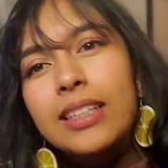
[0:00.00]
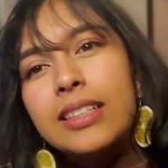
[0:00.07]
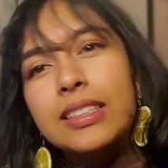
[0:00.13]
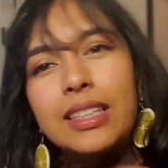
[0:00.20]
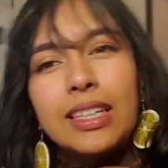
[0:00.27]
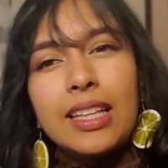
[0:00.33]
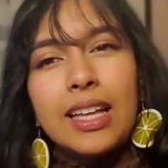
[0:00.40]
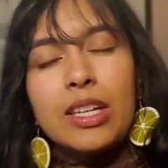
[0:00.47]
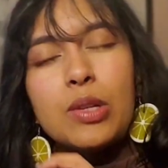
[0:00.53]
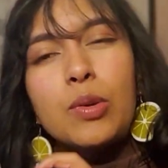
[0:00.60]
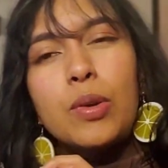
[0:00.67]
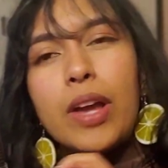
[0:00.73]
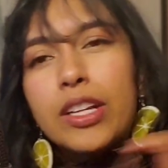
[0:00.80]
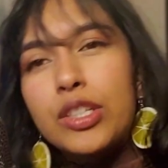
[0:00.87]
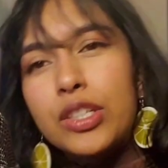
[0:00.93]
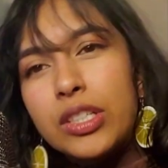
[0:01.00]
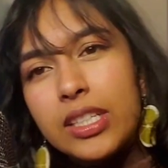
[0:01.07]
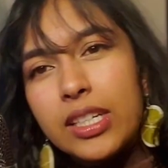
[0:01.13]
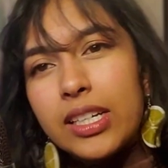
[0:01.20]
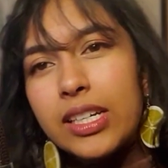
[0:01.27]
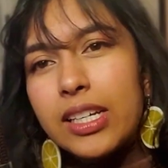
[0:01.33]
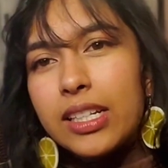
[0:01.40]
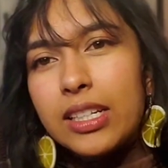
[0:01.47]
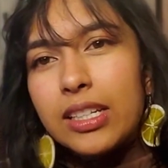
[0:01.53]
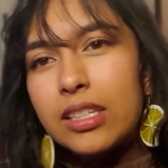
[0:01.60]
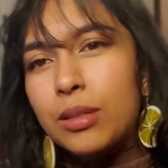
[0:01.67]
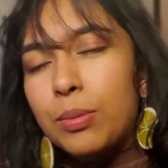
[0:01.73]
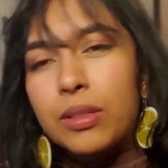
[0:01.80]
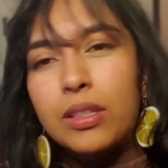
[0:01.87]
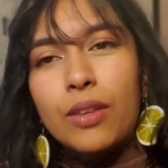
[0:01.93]
Say that you entered it in
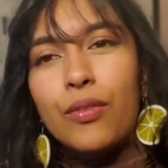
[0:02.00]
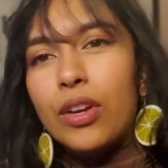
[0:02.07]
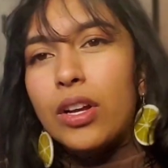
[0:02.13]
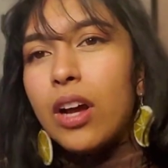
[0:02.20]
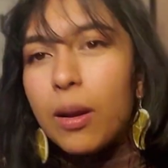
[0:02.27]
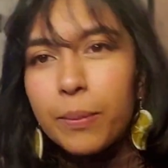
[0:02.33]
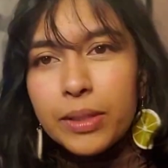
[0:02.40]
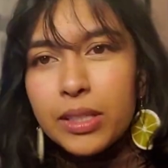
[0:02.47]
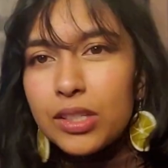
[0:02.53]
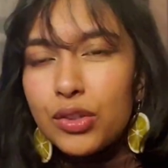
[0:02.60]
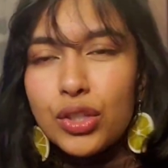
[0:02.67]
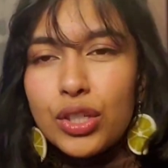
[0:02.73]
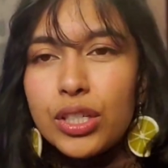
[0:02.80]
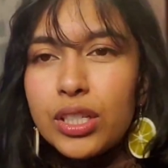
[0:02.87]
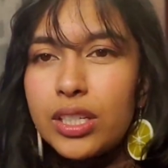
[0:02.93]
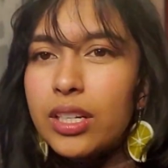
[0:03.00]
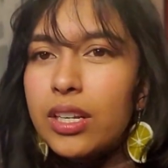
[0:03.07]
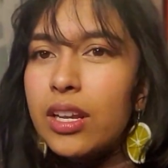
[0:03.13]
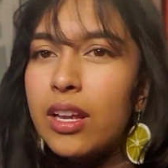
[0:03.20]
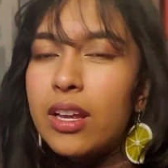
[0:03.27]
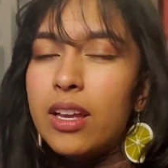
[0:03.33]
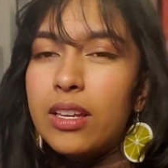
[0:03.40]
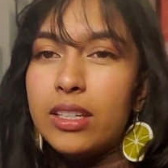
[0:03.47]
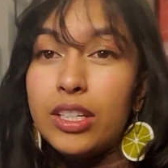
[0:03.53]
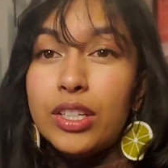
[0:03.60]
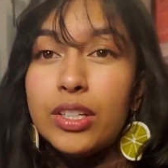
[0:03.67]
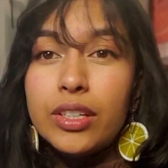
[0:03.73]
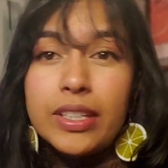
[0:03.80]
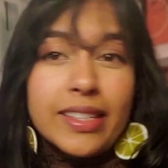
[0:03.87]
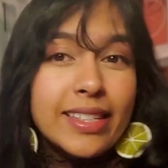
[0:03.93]
this specific competition,
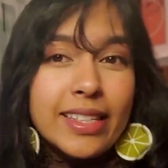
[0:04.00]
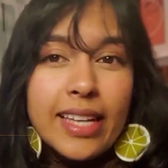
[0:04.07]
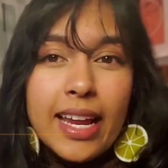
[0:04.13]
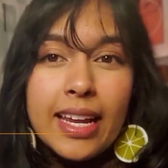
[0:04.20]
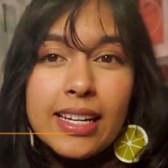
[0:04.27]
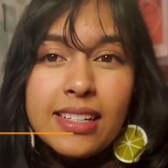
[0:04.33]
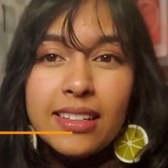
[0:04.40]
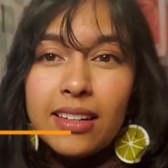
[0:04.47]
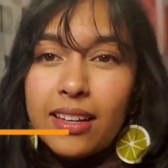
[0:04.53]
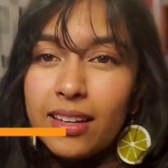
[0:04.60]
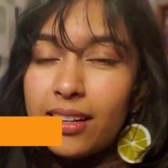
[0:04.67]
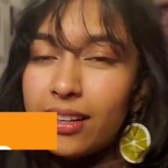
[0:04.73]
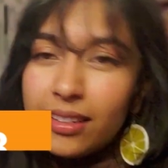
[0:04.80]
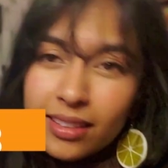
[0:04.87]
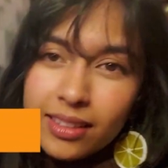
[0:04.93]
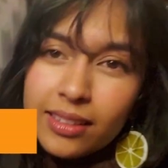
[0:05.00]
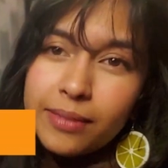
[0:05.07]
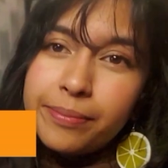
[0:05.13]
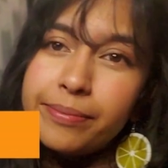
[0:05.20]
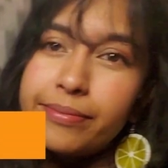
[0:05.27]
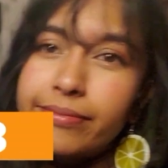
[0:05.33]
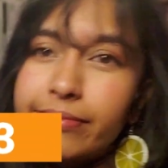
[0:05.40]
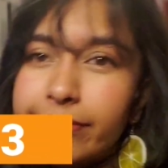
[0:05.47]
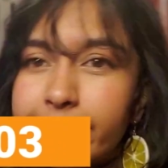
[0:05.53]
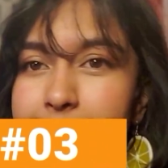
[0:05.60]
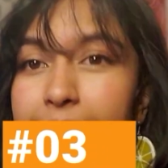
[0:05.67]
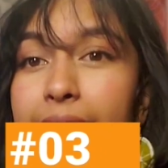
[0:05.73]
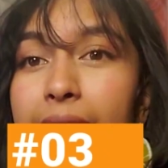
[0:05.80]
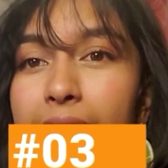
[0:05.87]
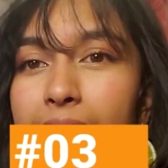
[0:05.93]
year and date.
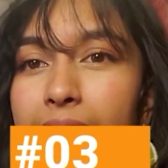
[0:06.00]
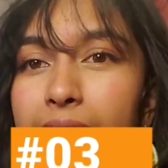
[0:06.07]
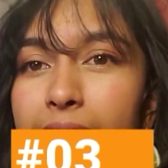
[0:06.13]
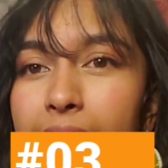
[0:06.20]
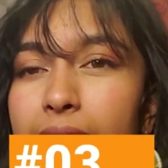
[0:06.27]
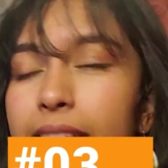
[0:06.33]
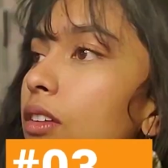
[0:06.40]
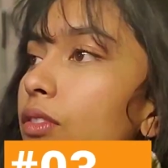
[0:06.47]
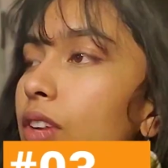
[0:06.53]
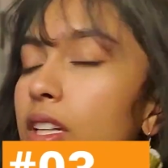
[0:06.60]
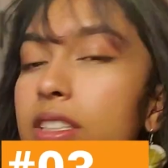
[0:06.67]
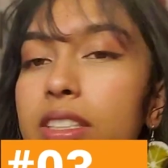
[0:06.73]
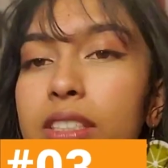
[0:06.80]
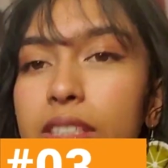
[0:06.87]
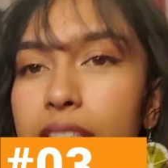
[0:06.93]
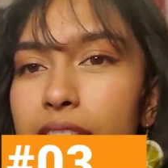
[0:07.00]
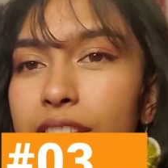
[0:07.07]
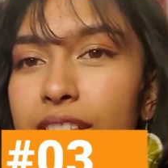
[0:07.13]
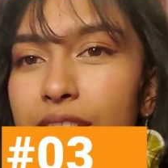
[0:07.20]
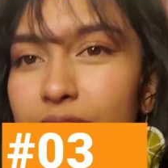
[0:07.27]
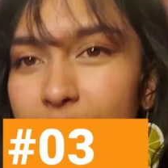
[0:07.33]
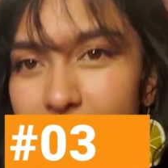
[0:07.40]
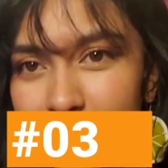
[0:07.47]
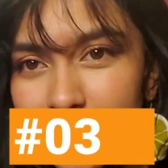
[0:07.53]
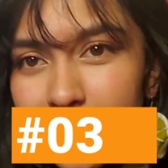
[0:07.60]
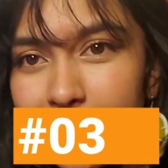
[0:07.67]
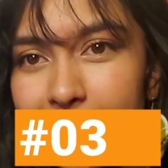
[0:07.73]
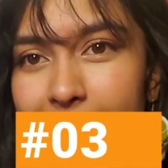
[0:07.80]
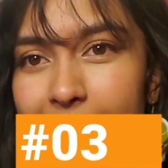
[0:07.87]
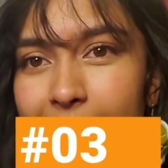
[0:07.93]
Yeah. Volunteer your
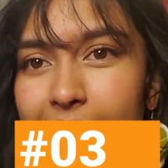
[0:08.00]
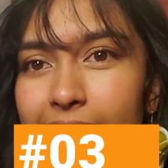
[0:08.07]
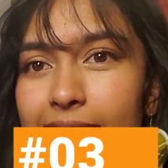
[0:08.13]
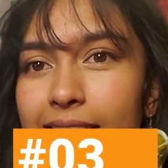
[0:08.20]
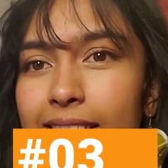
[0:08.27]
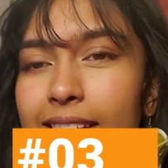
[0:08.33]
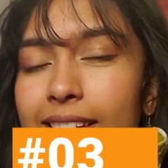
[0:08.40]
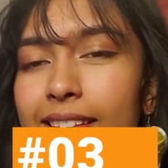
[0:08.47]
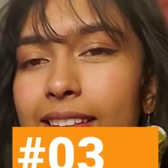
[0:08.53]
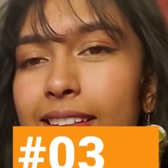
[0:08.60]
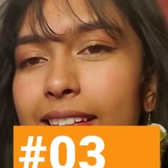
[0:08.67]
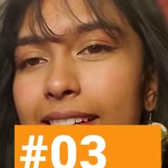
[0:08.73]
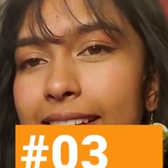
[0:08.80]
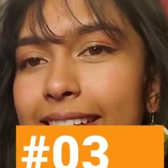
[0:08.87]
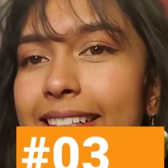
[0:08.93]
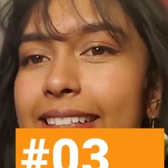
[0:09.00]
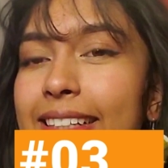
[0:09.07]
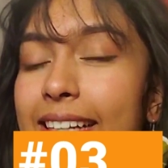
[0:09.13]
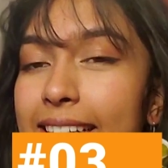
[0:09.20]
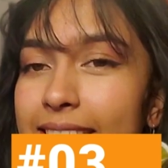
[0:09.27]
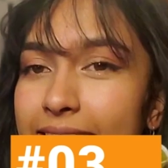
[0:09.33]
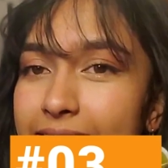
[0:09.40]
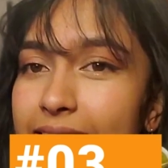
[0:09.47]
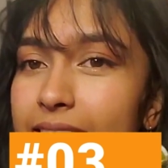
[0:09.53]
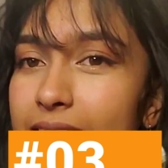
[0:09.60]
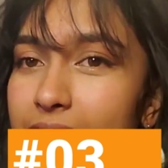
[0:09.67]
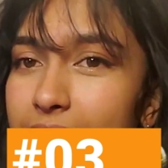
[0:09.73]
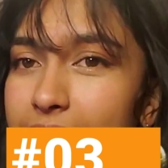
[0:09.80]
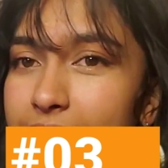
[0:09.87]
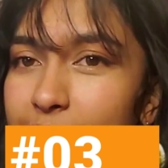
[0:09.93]
skills. Yes,
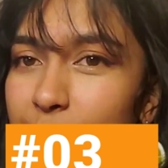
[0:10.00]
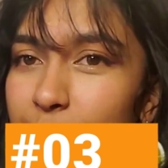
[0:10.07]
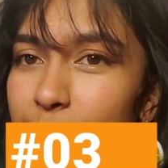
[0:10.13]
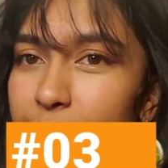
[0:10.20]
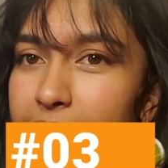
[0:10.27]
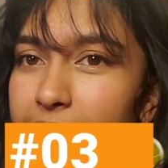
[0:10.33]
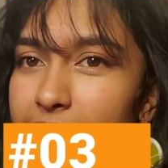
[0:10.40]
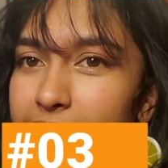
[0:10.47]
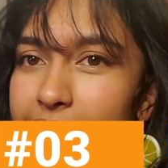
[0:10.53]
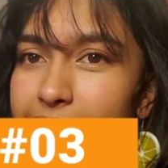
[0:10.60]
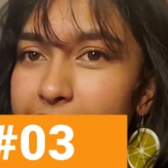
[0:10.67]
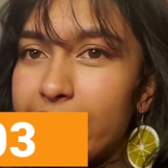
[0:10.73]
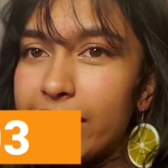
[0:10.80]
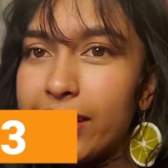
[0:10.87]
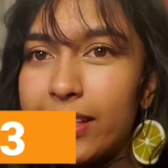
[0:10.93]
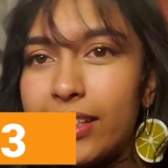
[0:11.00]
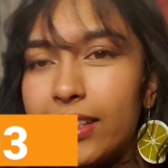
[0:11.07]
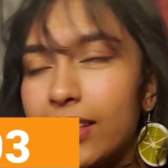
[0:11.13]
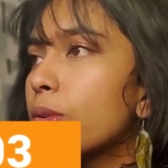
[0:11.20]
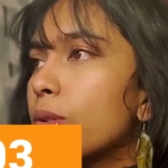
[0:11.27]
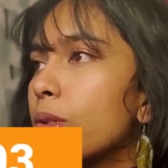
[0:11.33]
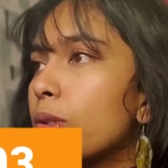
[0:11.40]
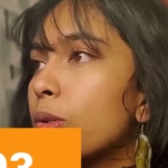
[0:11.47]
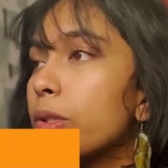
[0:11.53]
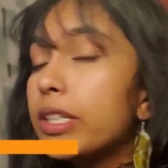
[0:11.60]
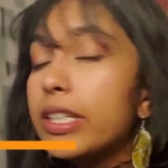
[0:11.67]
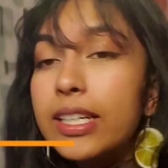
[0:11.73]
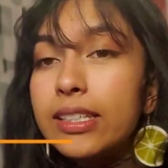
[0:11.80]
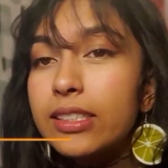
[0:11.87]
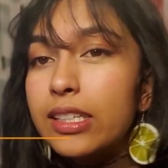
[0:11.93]
this is huge actually.
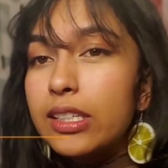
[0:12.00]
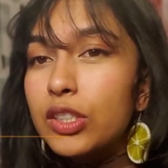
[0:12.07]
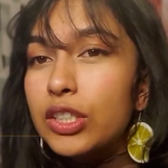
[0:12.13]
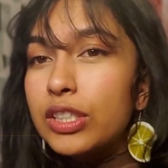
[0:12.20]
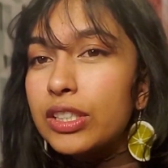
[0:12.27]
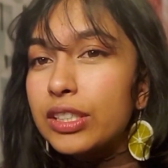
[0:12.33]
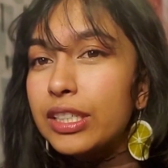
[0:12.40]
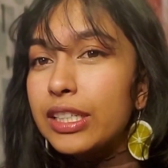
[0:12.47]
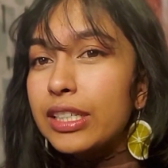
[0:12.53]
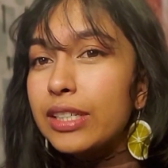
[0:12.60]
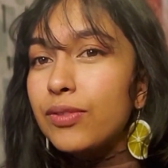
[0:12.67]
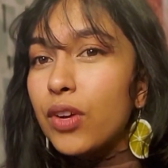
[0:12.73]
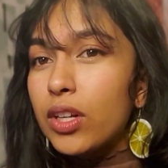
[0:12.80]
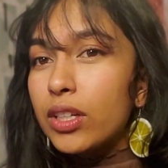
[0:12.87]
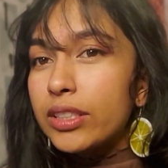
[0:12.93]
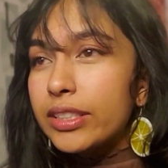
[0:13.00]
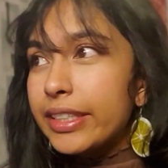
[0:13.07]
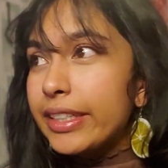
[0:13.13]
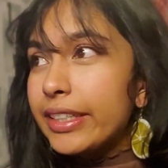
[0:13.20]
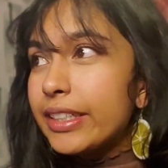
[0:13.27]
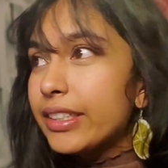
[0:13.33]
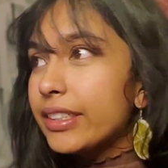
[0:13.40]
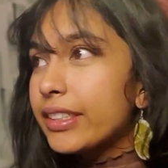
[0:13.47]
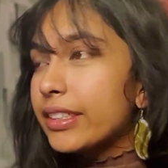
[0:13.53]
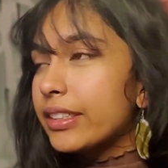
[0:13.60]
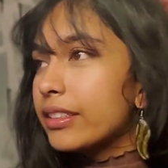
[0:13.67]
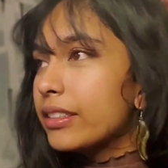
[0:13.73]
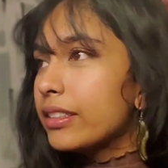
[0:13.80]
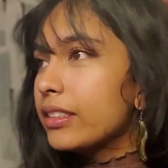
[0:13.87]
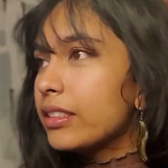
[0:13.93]
Organizations need volunteers.